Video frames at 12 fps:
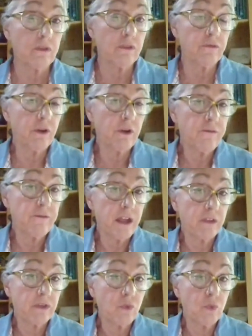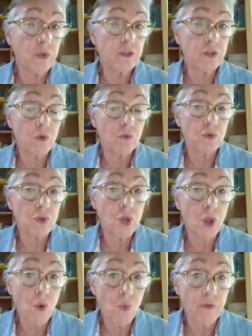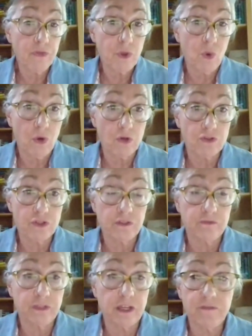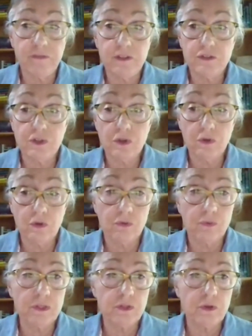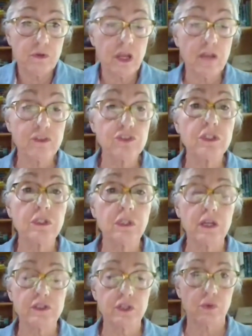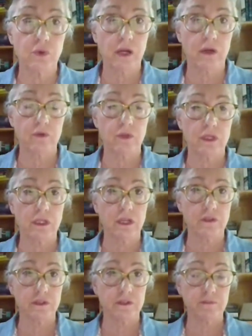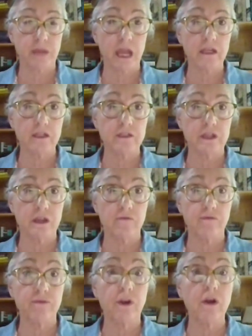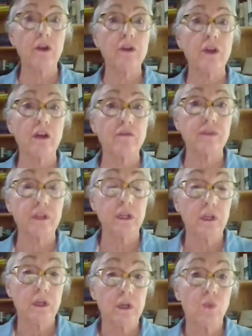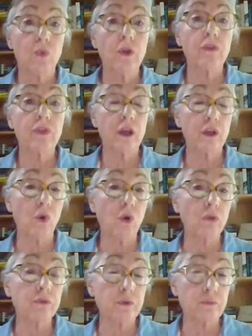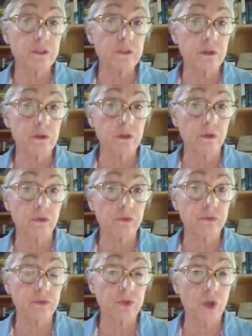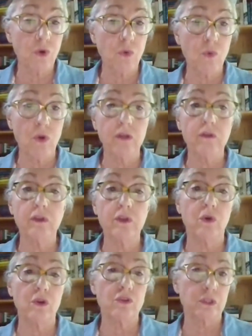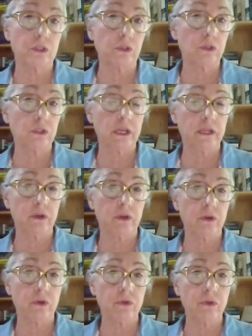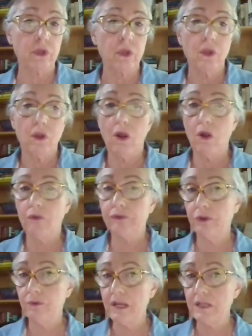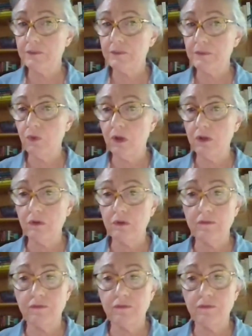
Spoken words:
The very fact that we don't know what the origin of life is on Earth, we don't have a geologic record that gets us back in time far enough with unaltered materials to know what the origin looked like on Earth, also makes me wonder